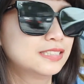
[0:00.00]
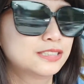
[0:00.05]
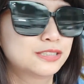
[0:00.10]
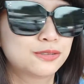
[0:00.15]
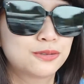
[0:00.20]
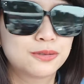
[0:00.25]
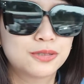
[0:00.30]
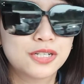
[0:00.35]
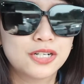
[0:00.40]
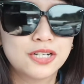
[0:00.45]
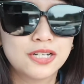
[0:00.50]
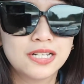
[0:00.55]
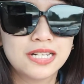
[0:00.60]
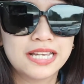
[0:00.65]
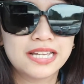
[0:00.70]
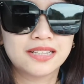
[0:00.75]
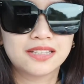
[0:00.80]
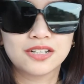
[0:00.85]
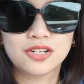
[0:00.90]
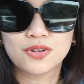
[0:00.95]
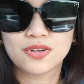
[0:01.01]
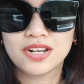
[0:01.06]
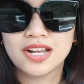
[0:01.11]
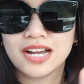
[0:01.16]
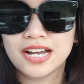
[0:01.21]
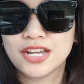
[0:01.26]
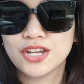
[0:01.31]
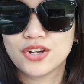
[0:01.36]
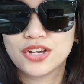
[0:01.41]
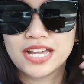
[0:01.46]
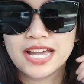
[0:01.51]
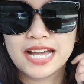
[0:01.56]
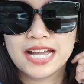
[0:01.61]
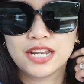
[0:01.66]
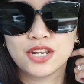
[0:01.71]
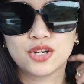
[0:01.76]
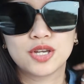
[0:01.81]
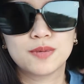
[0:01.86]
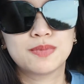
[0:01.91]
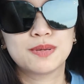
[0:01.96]
Siguro later ko na kayo
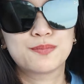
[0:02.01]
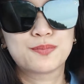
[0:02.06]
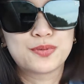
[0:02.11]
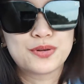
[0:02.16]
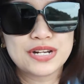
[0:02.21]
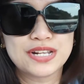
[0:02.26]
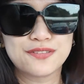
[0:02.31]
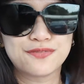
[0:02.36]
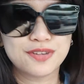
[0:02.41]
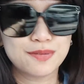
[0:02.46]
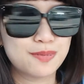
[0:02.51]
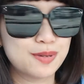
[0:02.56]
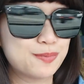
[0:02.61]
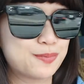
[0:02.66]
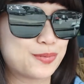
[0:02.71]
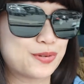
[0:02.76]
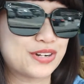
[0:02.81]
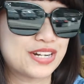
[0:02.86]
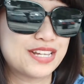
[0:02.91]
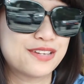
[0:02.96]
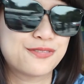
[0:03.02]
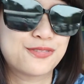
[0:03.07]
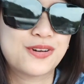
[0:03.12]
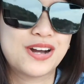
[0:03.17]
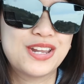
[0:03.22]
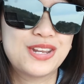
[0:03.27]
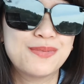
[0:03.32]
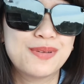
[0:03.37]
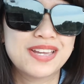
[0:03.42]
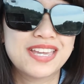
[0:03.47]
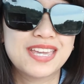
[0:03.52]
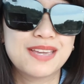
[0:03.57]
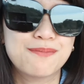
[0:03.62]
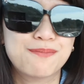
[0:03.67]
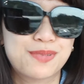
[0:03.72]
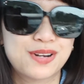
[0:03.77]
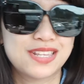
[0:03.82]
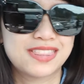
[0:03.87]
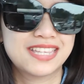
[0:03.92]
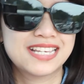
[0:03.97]
i-brief kung ano
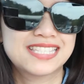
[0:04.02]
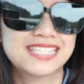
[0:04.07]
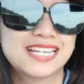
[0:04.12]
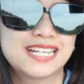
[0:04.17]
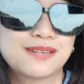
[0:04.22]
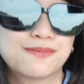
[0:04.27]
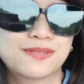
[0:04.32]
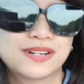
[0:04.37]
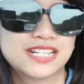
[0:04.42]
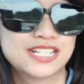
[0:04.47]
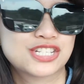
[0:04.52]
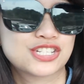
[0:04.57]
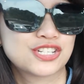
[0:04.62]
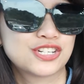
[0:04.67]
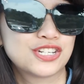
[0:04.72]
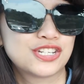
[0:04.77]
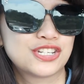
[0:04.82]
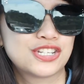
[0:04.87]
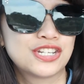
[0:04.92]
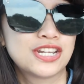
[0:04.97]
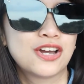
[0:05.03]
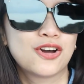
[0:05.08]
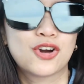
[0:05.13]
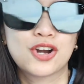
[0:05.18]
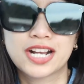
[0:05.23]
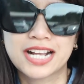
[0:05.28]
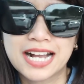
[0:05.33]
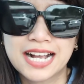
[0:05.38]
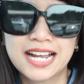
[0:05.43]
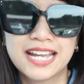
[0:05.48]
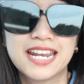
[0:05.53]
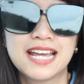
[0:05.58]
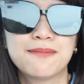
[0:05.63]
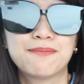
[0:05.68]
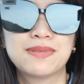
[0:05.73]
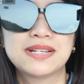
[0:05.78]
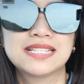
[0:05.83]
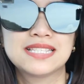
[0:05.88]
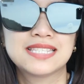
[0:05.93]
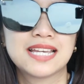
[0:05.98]
magiging birthday celebration or
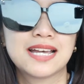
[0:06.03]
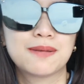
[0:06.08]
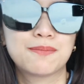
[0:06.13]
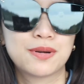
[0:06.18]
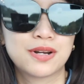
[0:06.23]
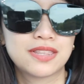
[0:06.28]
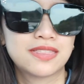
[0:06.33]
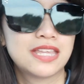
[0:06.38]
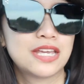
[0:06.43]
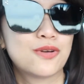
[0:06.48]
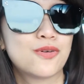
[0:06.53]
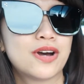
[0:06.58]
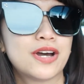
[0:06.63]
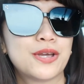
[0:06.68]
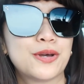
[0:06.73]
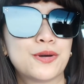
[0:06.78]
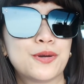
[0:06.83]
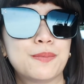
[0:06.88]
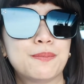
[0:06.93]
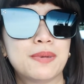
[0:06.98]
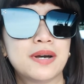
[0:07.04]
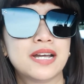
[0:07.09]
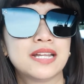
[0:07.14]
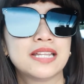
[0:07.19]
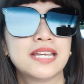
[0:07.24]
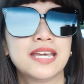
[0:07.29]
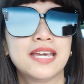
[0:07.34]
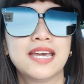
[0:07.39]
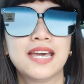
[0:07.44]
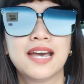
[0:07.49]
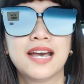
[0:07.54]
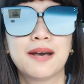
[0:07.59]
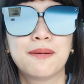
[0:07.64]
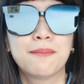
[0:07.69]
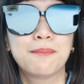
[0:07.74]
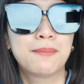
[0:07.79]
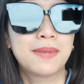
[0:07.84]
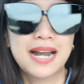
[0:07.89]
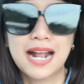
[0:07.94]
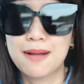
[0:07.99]
kaganapan sa birthday ko ngayon. But
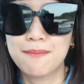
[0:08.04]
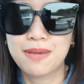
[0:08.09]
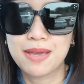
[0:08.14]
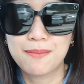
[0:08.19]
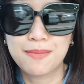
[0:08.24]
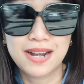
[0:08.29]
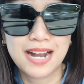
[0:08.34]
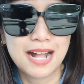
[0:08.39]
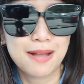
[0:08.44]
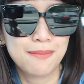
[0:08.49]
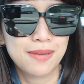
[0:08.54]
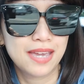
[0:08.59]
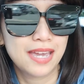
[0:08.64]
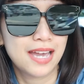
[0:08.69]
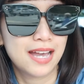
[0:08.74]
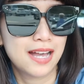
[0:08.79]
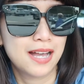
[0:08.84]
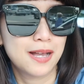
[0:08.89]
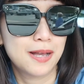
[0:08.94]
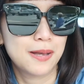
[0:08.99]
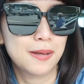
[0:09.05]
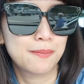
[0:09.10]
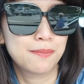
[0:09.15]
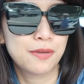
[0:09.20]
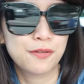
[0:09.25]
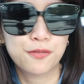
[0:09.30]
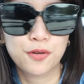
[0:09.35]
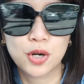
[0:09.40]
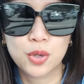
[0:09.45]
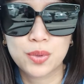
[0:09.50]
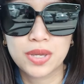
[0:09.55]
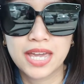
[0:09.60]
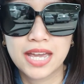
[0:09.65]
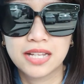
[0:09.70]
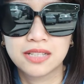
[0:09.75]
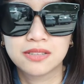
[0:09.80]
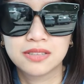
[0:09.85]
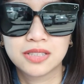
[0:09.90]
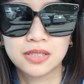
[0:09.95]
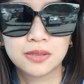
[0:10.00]
marami. Before we
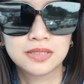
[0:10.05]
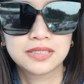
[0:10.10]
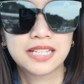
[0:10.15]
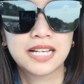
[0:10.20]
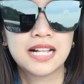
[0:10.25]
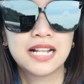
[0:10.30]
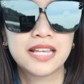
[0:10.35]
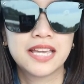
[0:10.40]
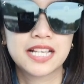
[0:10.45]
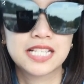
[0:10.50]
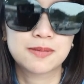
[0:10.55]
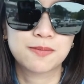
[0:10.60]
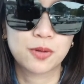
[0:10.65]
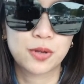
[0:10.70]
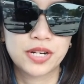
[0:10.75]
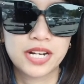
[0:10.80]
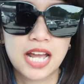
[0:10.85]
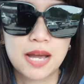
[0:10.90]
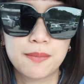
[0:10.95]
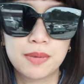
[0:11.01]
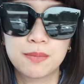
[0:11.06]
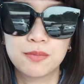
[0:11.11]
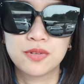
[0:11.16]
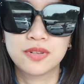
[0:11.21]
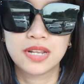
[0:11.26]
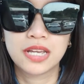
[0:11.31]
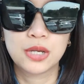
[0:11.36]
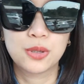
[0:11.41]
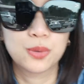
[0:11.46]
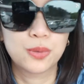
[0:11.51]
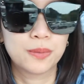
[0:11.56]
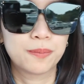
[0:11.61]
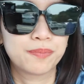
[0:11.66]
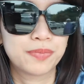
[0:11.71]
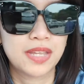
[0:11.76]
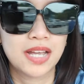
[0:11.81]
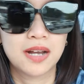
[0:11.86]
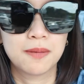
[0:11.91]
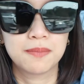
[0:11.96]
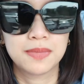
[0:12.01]
head to the hotel, explore namin muna
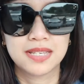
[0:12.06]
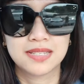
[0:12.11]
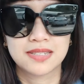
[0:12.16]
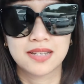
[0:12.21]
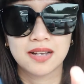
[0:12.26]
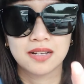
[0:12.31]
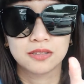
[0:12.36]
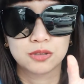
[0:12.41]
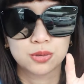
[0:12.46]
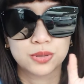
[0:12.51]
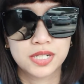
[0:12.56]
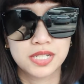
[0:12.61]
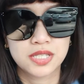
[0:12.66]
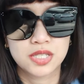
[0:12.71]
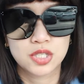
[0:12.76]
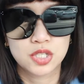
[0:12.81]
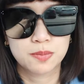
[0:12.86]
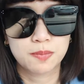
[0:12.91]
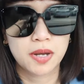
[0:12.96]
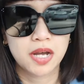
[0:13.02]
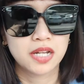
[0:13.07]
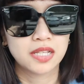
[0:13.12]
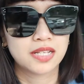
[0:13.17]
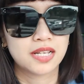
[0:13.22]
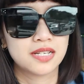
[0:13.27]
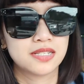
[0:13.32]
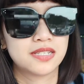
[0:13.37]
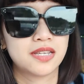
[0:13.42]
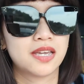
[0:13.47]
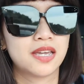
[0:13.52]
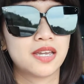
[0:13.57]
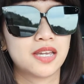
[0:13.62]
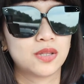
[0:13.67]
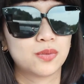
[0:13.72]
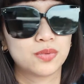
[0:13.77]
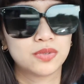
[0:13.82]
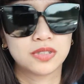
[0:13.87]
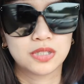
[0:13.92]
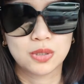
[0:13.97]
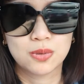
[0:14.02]
yung isang tourist spot kasi
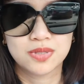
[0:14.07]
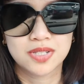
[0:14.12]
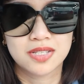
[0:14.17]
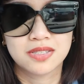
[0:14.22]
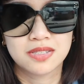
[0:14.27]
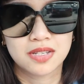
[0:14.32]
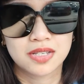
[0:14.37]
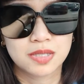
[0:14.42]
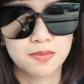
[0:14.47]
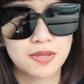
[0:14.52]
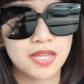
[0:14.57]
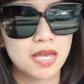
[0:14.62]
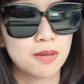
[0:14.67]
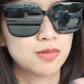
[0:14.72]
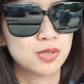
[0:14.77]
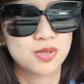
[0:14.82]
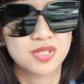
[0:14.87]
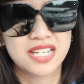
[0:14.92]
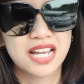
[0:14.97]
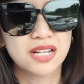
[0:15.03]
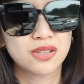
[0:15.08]
it will close at 6 p.m. So